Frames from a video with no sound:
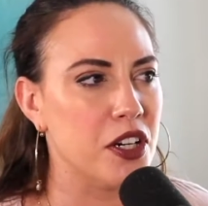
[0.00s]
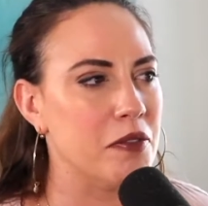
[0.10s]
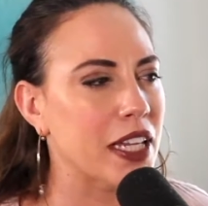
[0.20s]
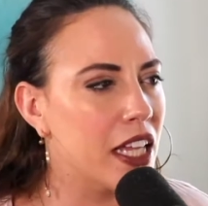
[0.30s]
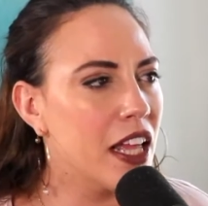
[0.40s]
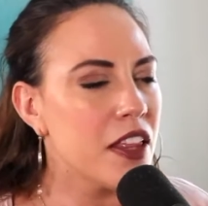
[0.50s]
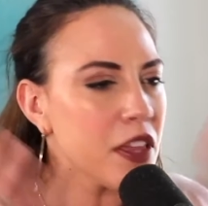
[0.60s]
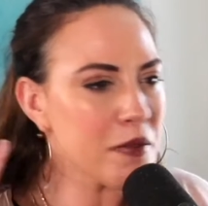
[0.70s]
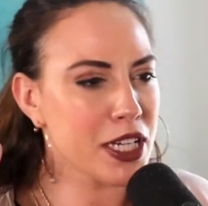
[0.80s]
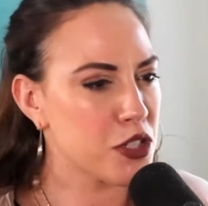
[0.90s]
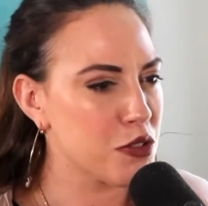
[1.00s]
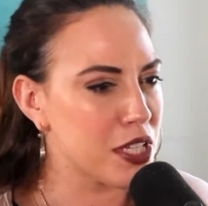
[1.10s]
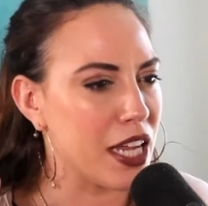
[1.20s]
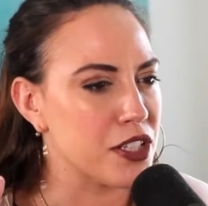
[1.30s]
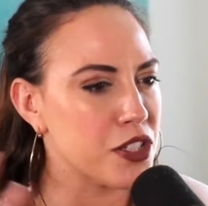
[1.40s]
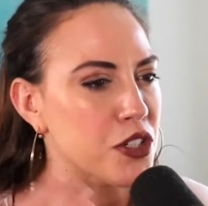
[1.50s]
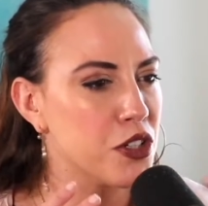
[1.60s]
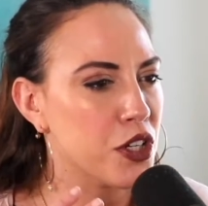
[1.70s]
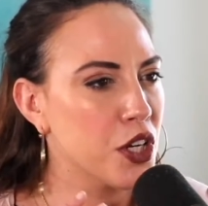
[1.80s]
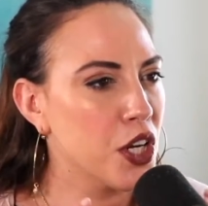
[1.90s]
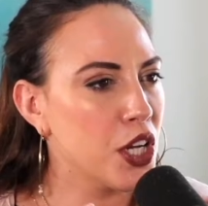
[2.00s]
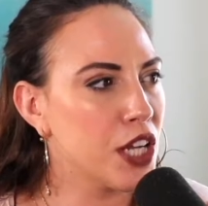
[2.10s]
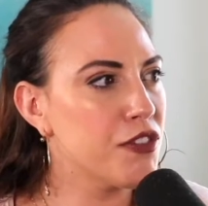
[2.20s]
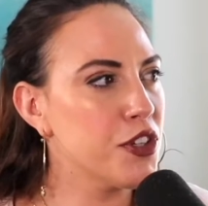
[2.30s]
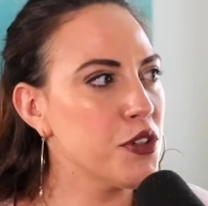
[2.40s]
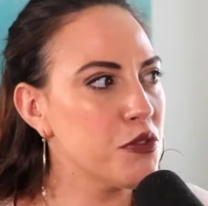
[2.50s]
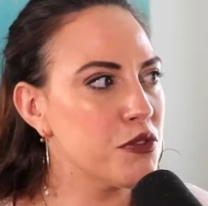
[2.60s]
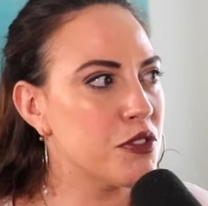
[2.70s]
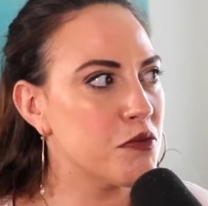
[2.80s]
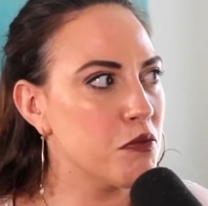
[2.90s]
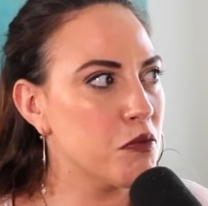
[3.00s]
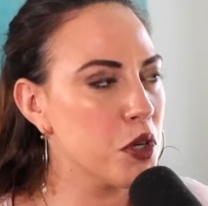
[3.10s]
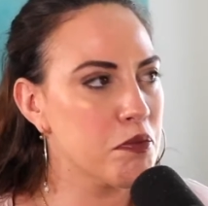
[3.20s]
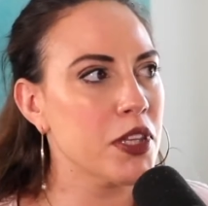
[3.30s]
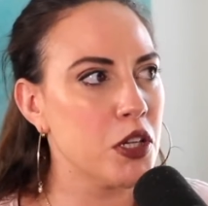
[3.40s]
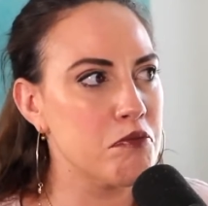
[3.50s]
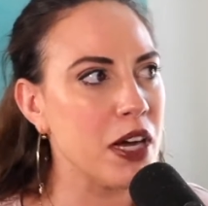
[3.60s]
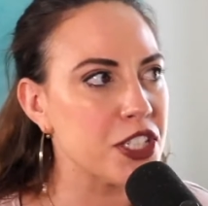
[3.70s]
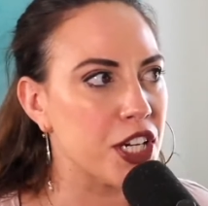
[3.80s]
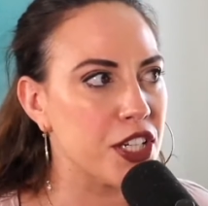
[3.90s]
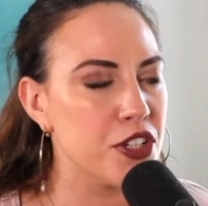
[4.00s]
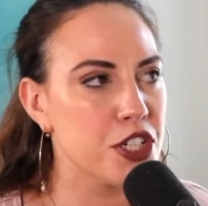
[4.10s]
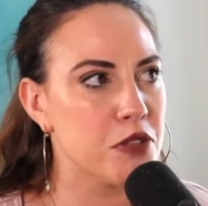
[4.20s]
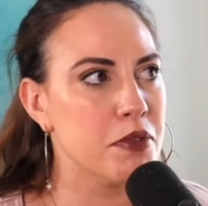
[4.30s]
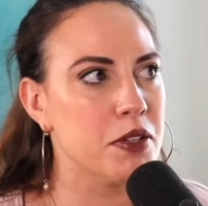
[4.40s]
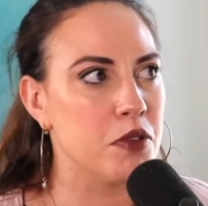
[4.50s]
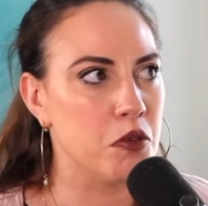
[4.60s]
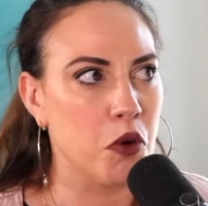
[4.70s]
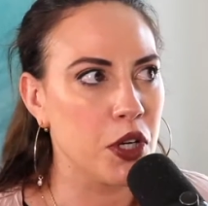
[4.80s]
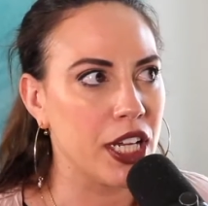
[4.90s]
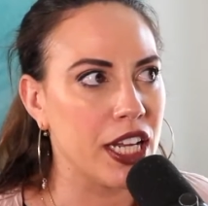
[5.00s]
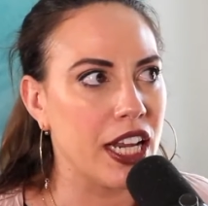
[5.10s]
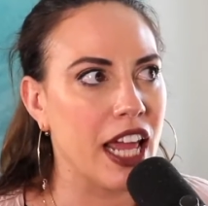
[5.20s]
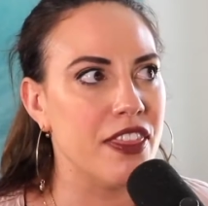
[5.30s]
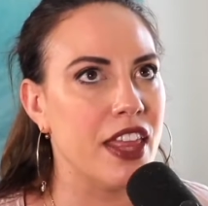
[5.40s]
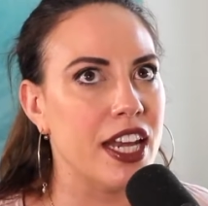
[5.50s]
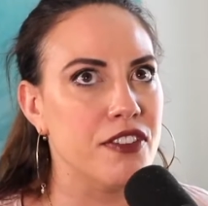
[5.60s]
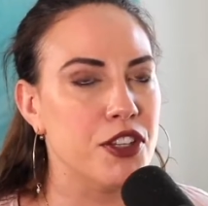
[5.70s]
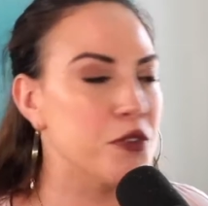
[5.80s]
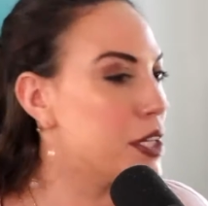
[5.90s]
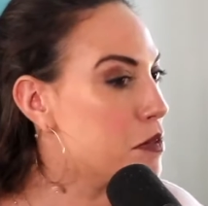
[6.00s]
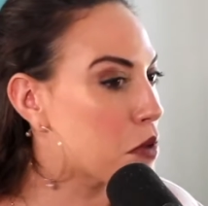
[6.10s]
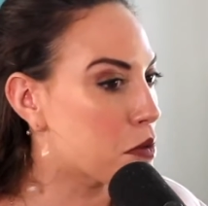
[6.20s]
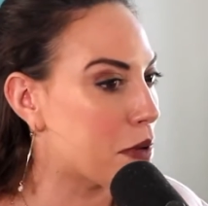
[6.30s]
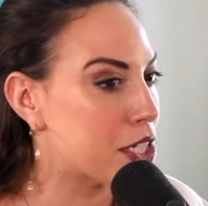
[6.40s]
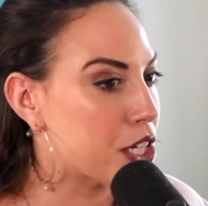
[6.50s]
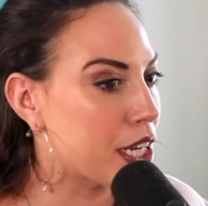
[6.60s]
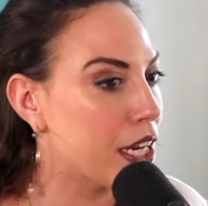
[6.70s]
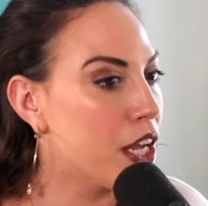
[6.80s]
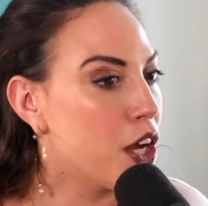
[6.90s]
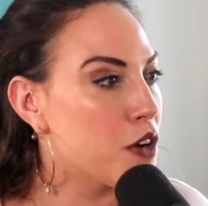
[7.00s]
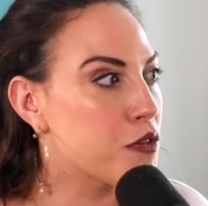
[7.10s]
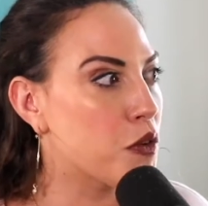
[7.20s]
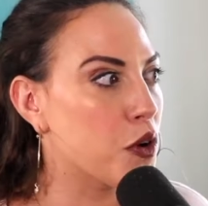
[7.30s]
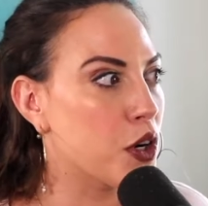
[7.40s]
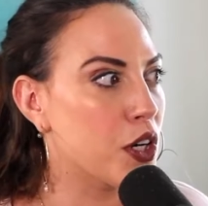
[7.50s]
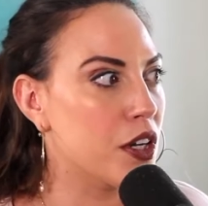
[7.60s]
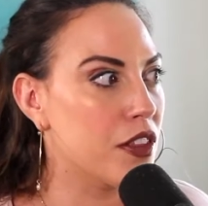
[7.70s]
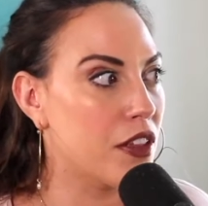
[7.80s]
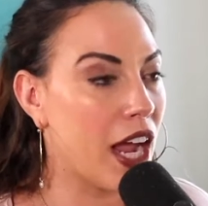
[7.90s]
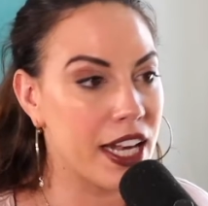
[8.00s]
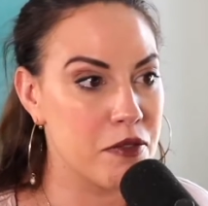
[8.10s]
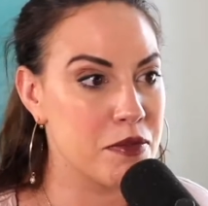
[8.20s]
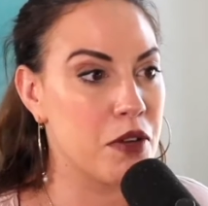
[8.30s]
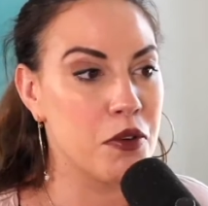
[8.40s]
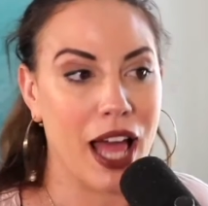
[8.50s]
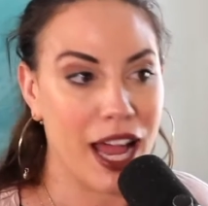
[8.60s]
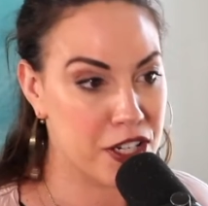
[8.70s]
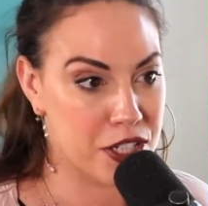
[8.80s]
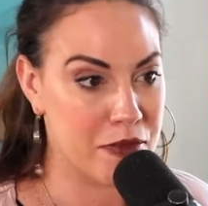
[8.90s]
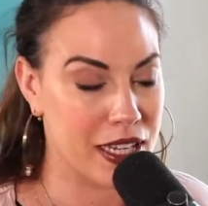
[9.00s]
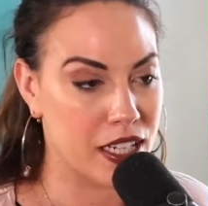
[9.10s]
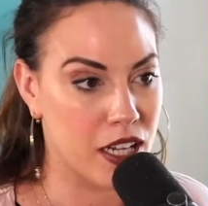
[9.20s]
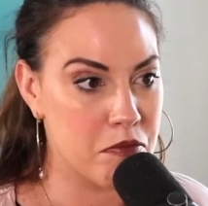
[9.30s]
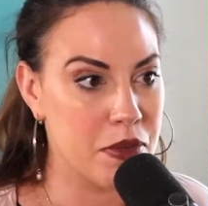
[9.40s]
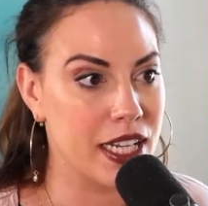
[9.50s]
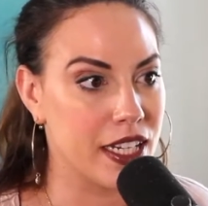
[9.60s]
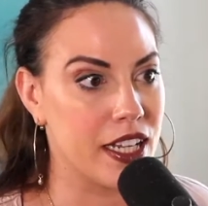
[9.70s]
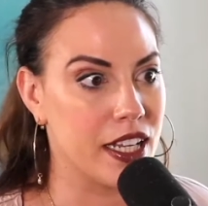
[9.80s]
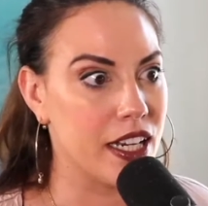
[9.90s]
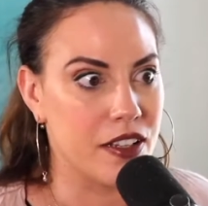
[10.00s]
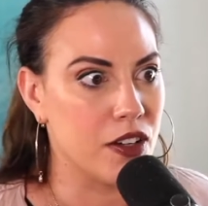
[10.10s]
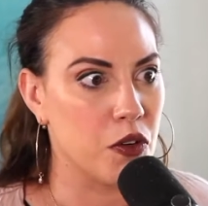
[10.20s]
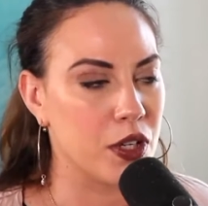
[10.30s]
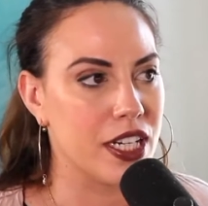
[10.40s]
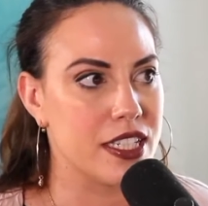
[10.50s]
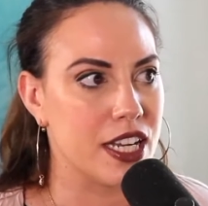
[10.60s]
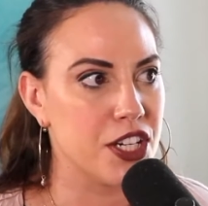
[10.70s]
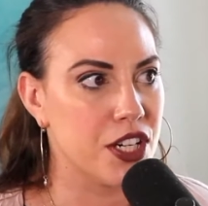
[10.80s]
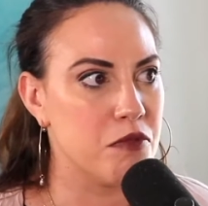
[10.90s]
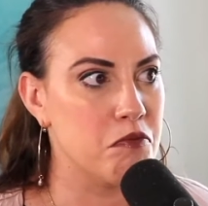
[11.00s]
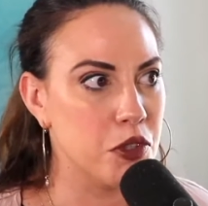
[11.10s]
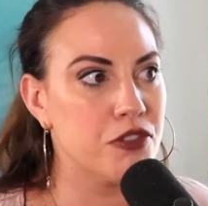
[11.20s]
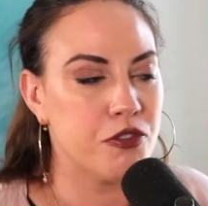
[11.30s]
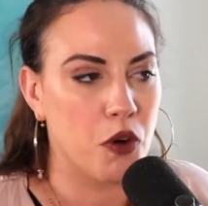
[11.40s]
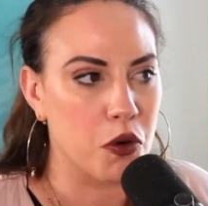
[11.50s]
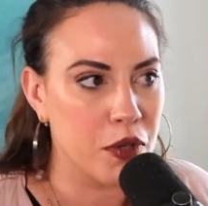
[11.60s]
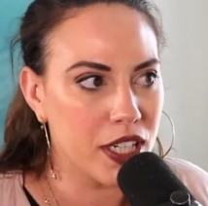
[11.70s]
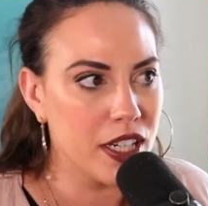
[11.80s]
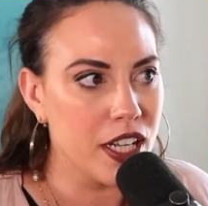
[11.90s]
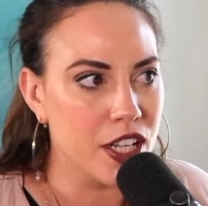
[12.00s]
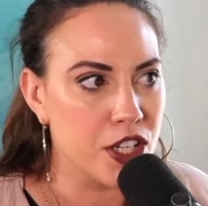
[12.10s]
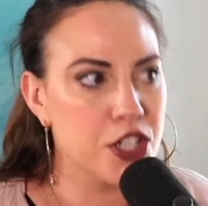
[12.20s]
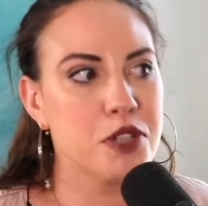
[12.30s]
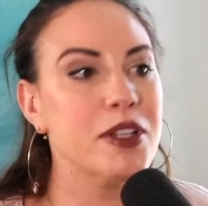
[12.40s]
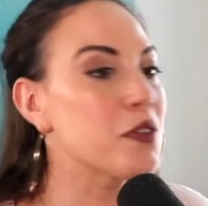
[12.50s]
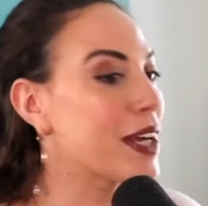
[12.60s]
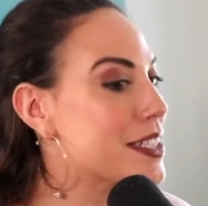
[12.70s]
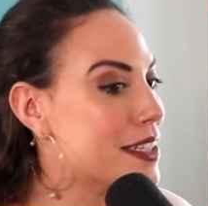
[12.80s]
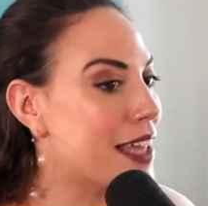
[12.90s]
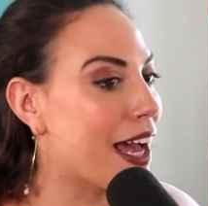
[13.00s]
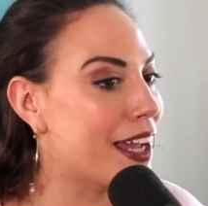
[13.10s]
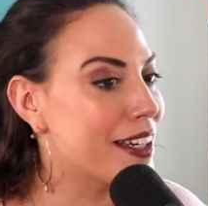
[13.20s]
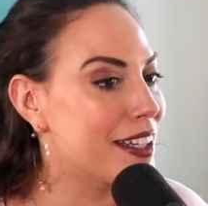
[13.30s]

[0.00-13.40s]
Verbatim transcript: I'm like, "That makes no sense. You're if you were below budget, you should be rewarded, and then if you need more budget, for items that will actually make a company and, and an organization move forward, you should be granted that.